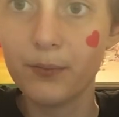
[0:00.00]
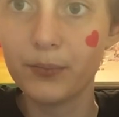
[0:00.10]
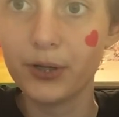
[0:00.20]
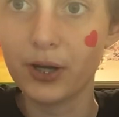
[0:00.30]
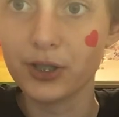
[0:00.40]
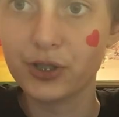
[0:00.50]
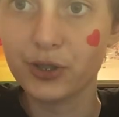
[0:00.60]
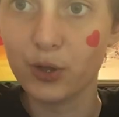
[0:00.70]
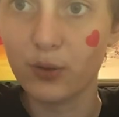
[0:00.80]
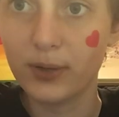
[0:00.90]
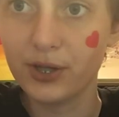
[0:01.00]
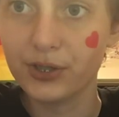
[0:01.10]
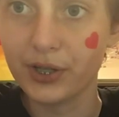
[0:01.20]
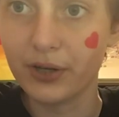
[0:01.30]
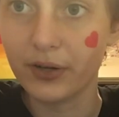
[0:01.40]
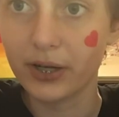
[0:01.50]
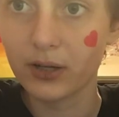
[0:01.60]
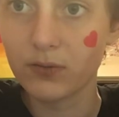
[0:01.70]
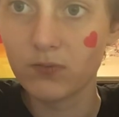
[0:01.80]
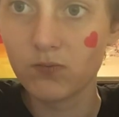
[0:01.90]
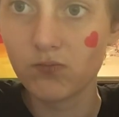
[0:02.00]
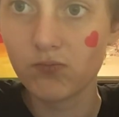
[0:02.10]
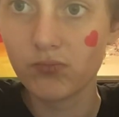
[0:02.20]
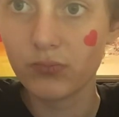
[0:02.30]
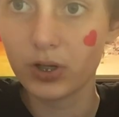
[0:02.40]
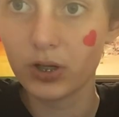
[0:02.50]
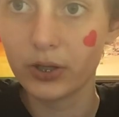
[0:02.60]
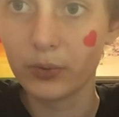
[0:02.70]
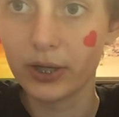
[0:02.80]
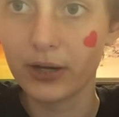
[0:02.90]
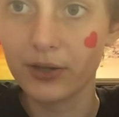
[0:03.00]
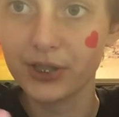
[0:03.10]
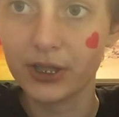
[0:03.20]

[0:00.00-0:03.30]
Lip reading: but not so much that it like, you can't see